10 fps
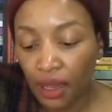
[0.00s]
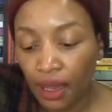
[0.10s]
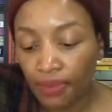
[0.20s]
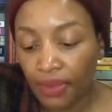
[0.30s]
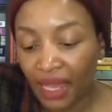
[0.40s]

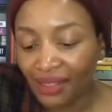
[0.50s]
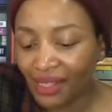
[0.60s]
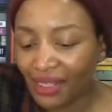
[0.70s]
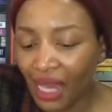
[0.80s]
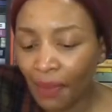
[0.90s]
I sat
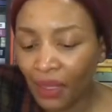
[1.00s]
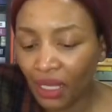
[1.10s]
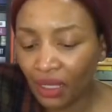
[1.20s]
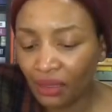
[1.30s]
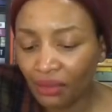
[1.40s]
up
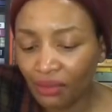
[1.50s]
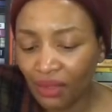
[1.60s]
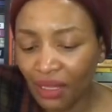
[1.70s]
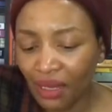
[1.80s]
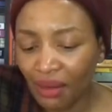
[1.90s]
again.
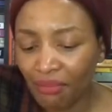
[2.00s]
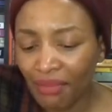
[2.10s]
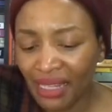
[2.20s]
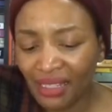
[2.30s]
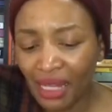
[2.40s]
My
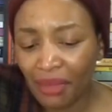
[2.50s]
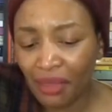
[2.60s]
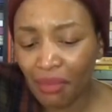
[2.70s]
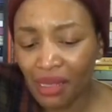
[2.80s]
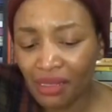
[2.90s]
stomach
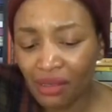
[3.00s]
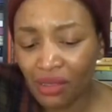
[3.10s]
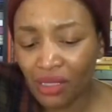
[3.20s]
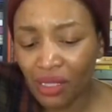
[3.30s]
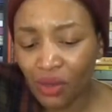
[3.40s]
muscles
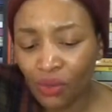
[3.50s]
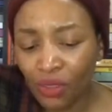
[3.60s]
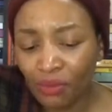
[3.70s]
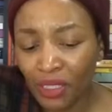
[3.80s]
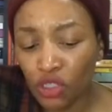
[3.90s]
would be
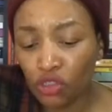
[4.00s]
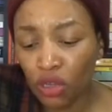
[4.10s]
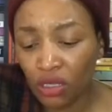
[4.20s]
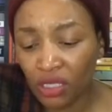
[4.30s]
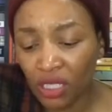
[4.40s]
shocked
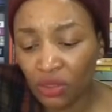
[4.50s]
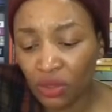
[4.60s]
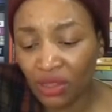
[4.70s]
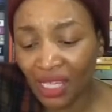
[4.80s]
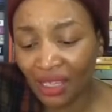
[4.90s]
into
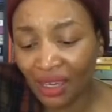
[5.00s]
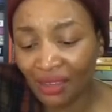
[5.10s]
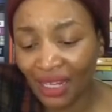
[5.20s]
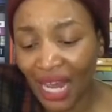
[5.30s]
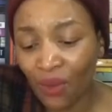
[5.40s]
thinking that
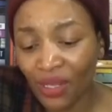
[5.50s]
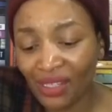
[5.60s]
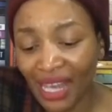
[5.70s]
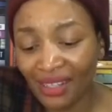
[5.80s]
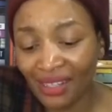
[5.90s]
I was
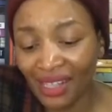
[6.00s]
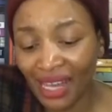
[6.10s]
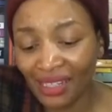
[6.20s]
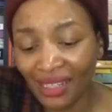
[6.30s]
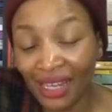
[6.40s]

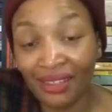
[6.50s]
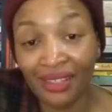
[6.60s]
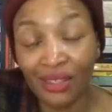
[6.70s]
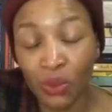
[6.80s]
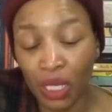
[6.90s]
exercising at this
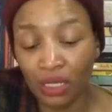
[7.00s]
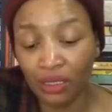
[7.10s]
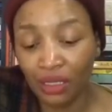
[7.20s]
rate.